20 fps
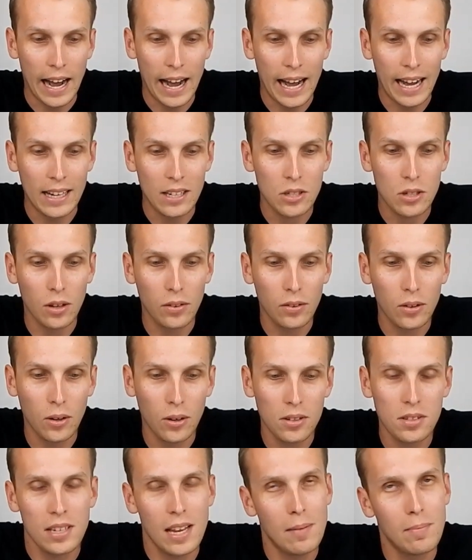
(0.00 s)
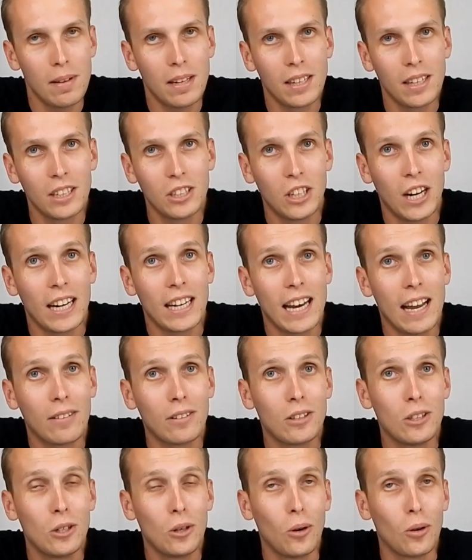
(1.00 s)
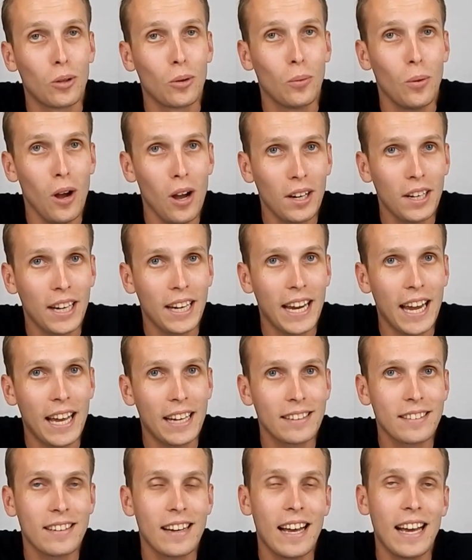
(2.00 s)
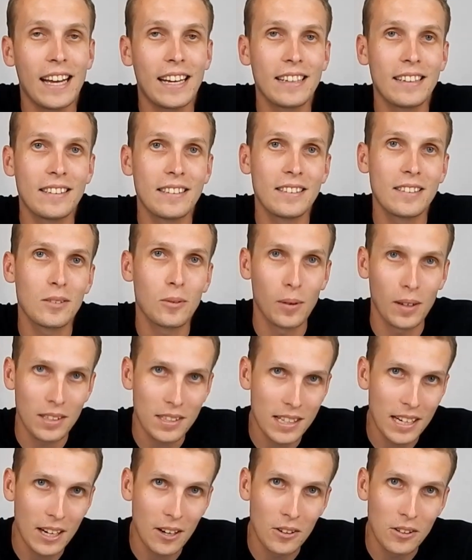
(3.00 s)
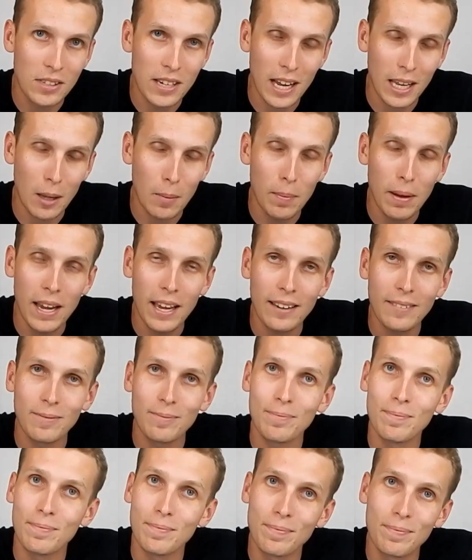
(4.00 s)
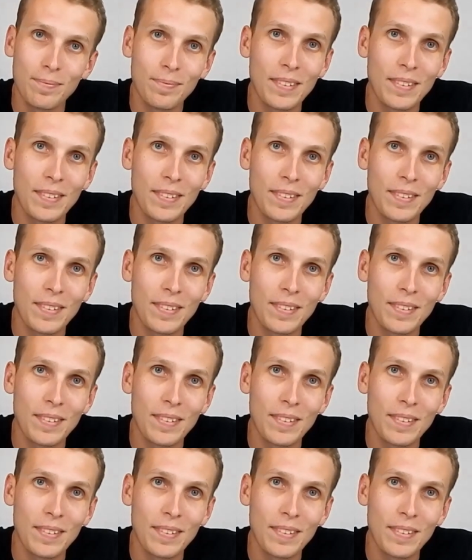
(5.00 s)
Uh, so of course that meant that Jaden had to do all the work again, and once he goes down the pit,